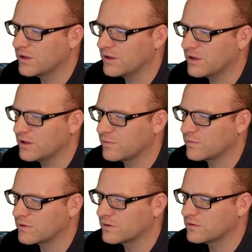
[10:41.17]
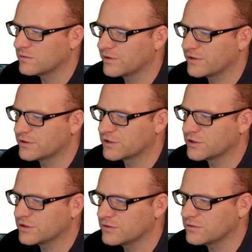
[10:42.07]
and we're going
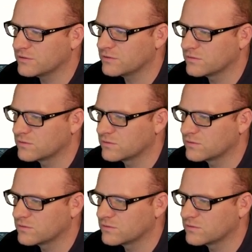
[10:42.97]
to